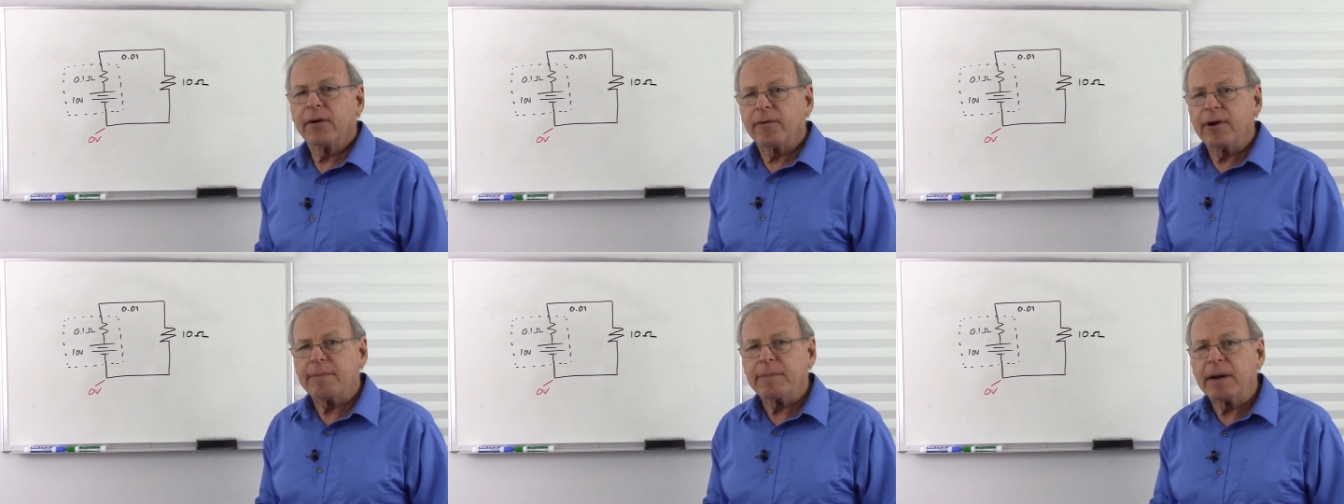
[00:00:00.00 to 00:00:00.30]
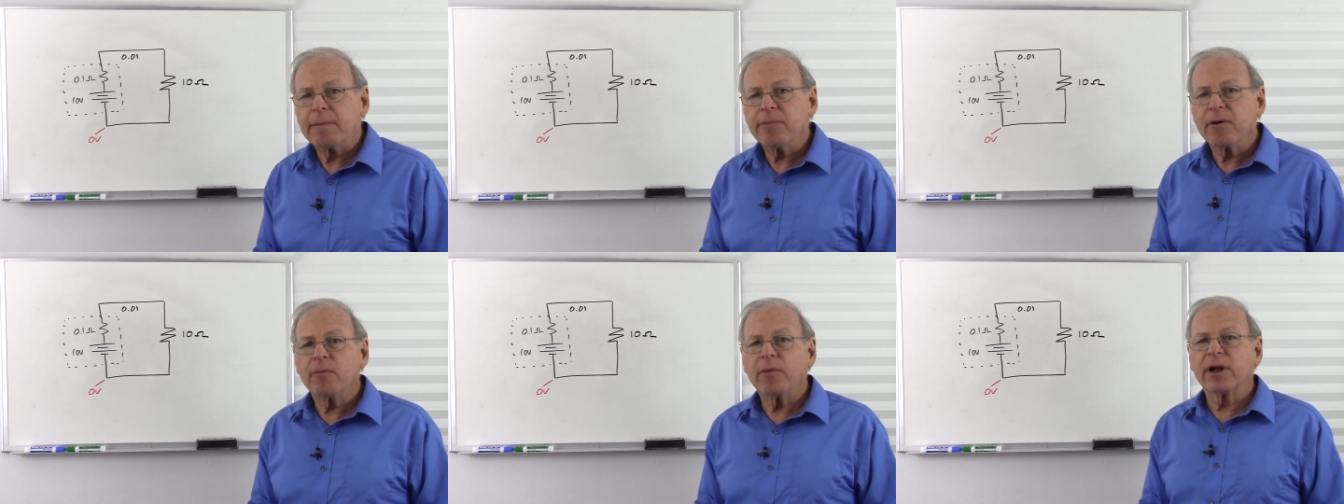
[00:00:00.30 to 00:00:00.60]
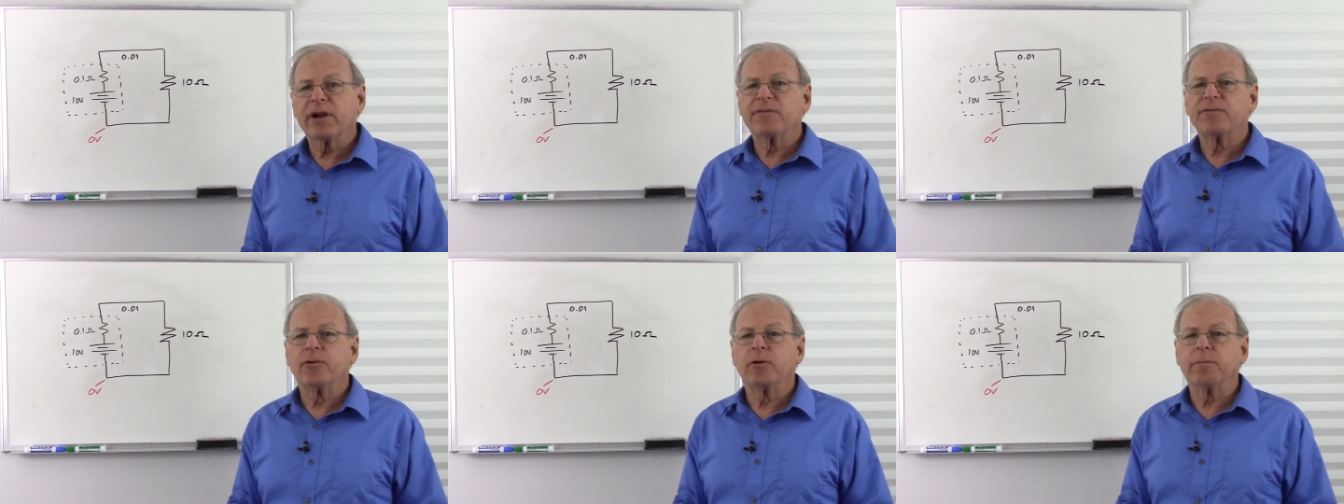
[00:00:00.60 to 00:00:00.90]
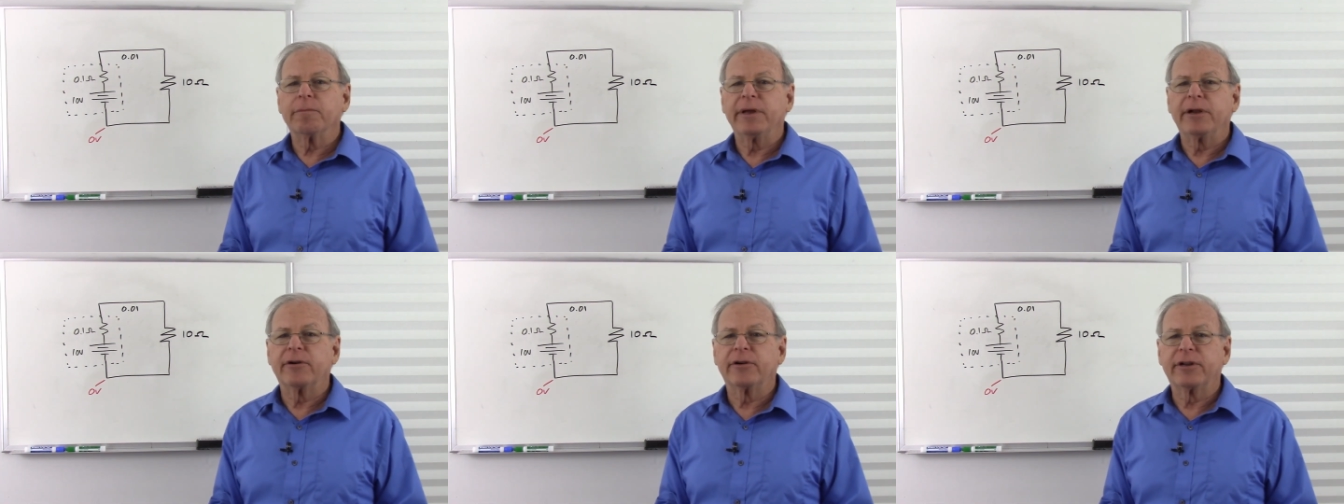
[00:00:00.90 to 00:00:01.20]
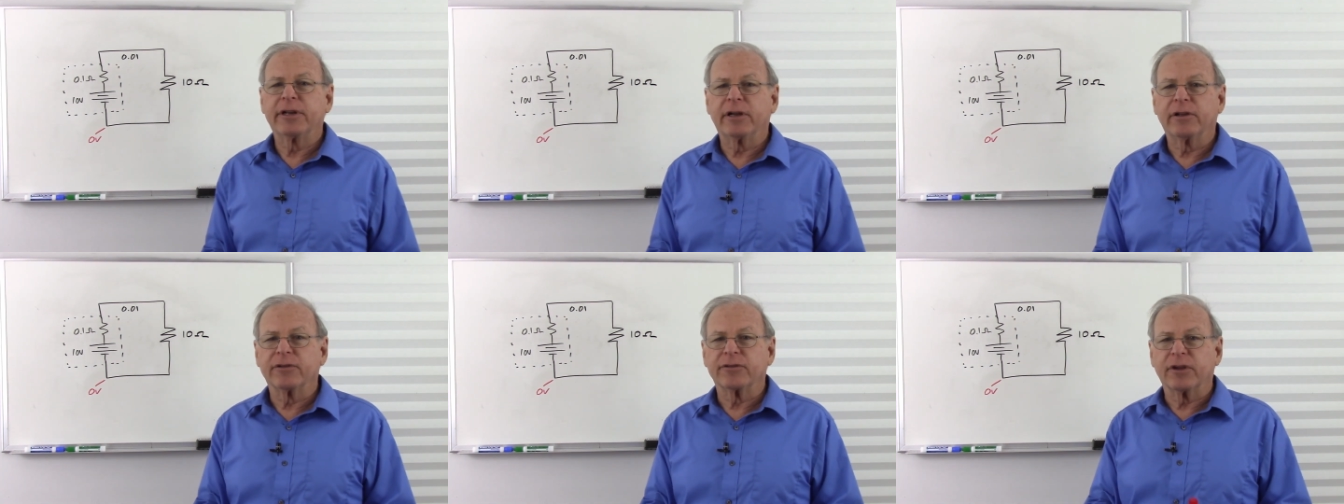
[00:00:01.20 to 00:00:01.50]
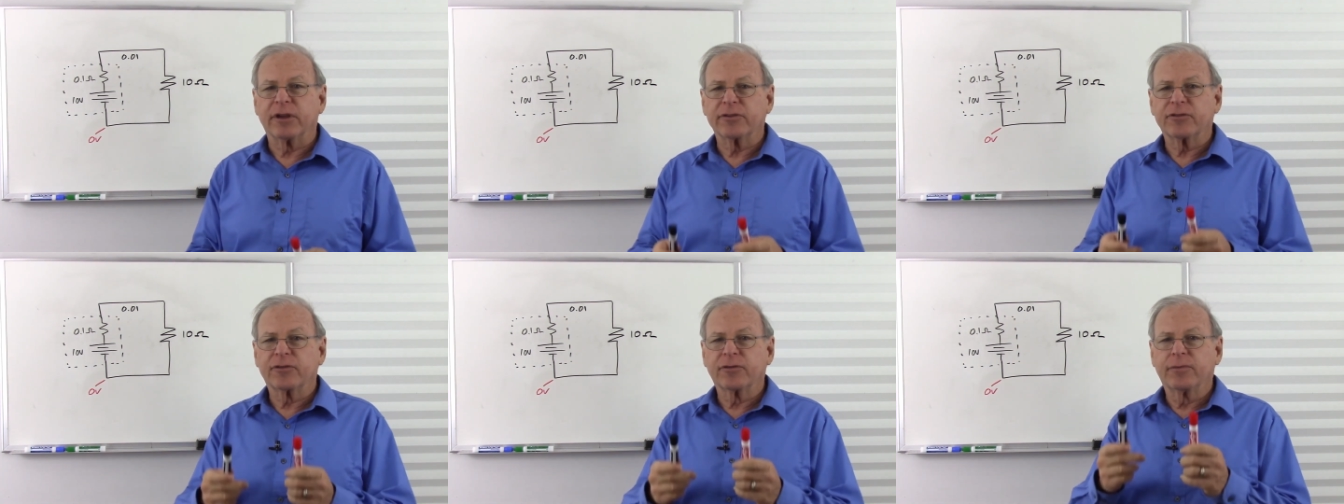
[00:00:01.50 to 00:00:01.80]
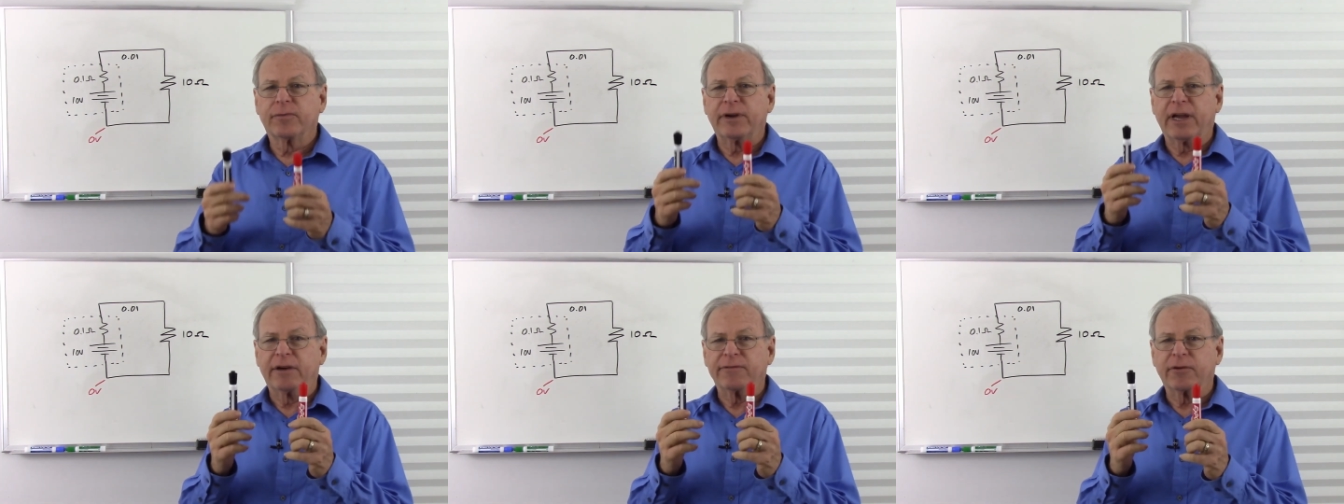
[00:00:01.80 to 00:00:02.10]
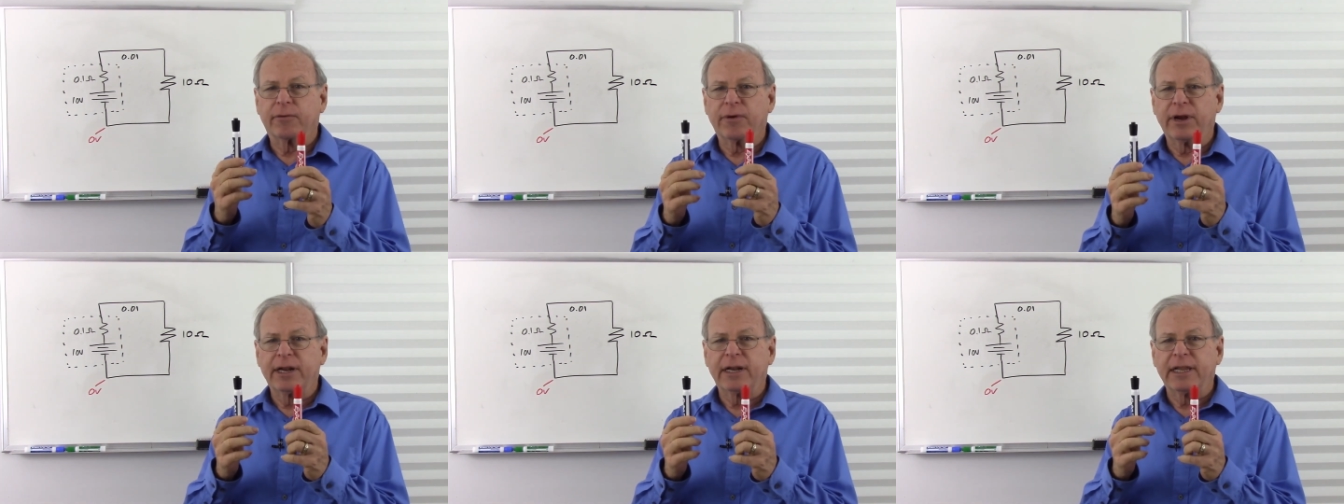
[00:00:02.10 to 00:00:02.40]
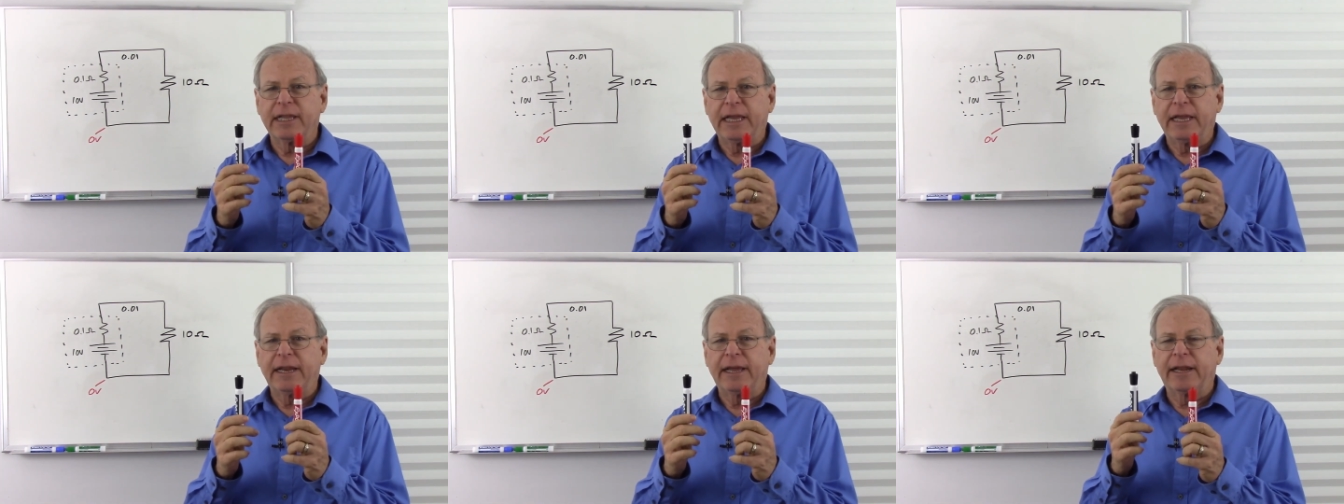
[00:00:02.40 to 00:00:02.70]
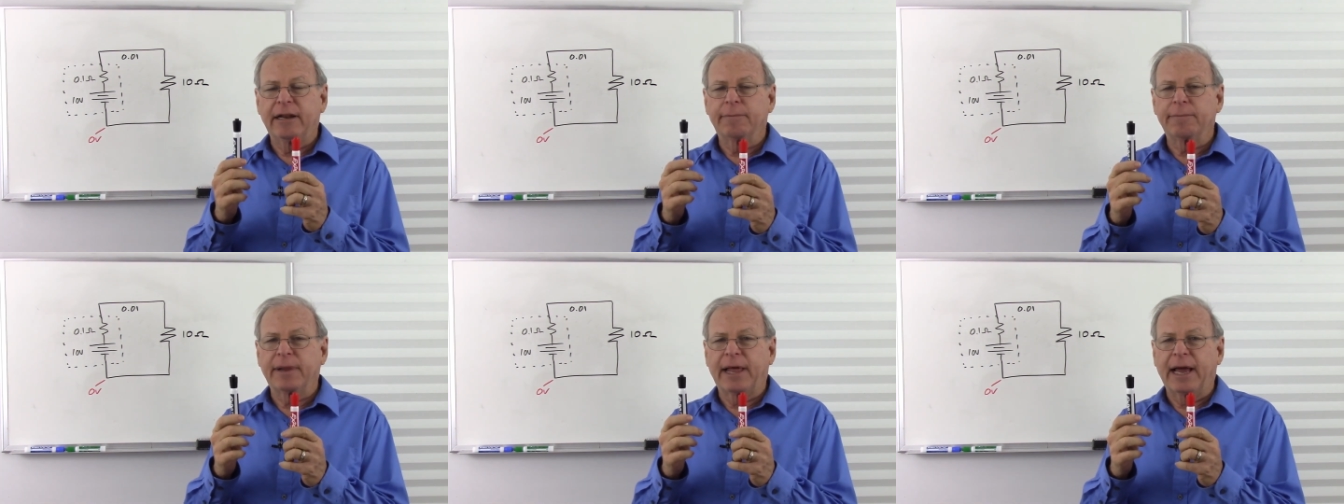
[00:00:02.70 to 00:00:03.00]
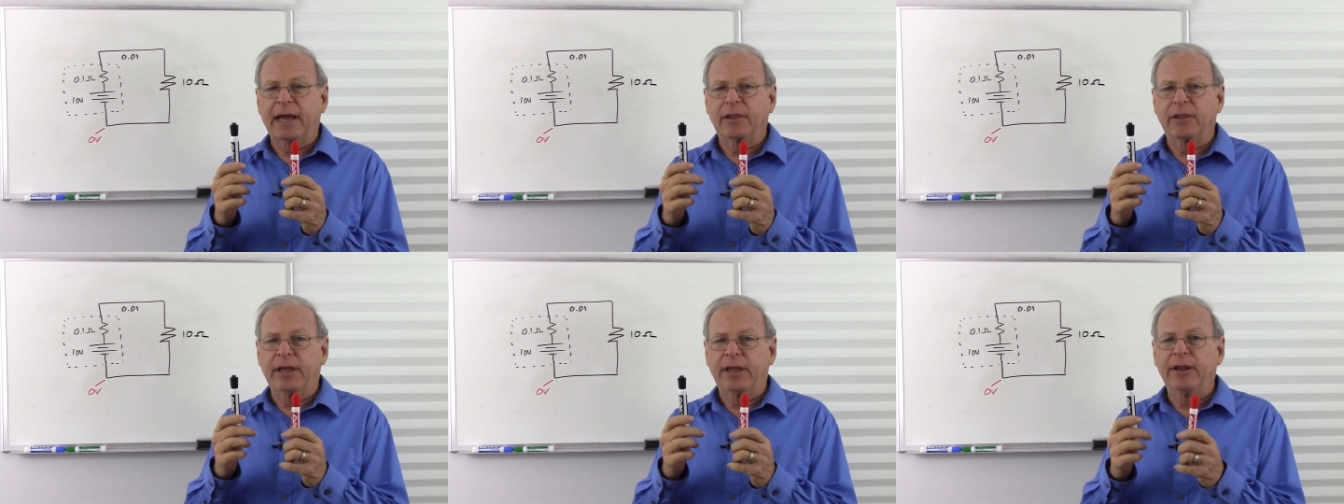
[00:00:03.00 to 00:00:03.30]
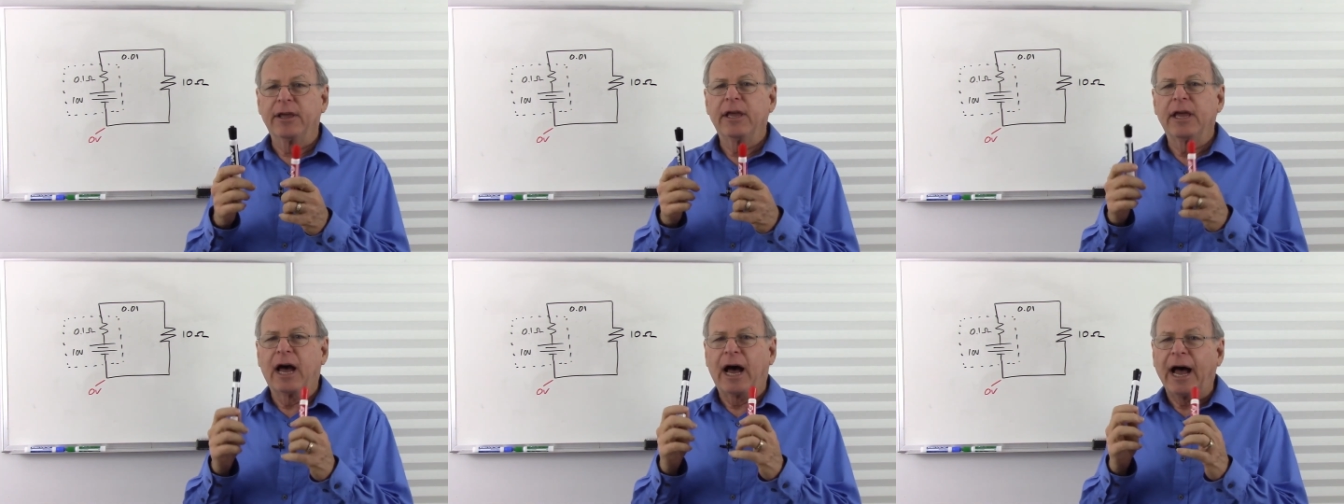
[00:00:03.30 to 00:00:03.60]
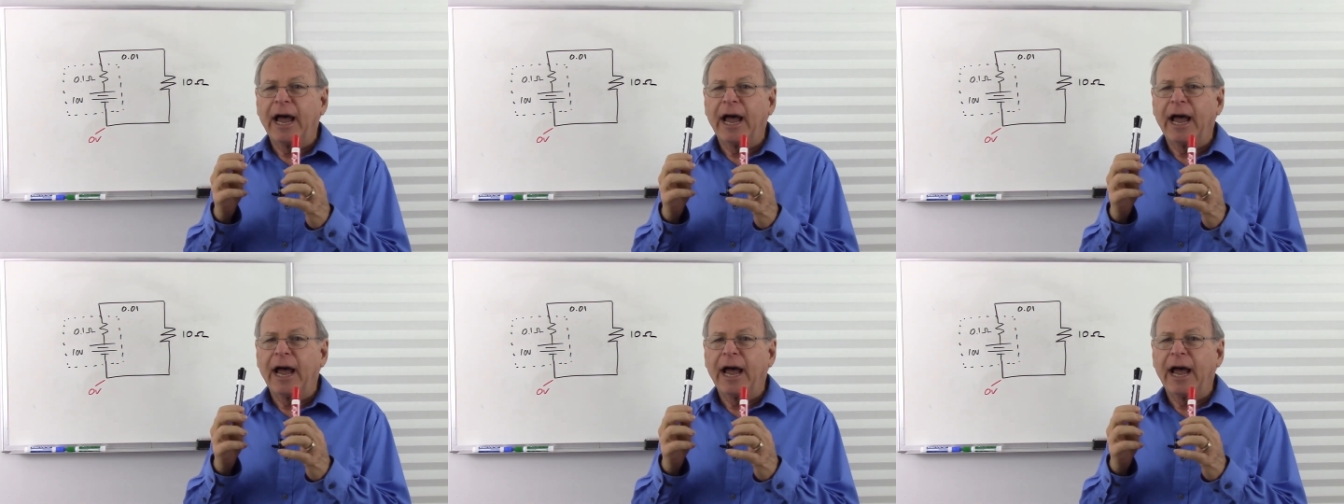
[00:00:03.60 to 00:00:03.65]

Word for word: Remember what a voltmeter tells us. We have a red lead and a black lead.